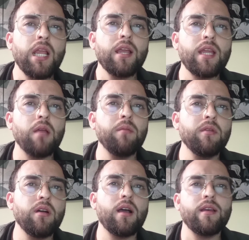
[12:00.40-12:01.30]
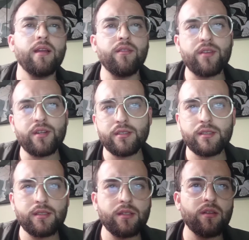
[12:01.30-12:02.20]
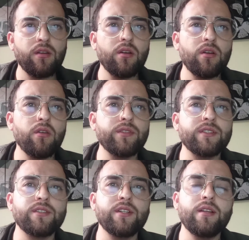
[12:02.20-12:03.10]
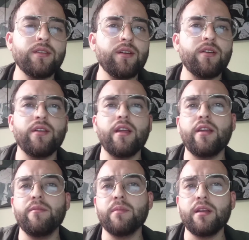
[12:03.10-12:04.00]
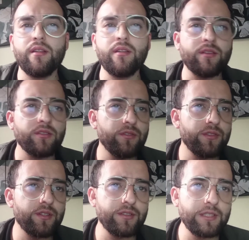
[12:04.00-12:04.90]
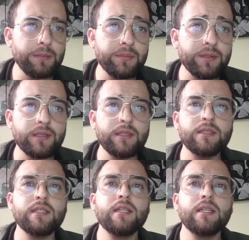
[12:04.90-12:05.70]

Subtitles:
name and address of the sender, name and address of the recipient,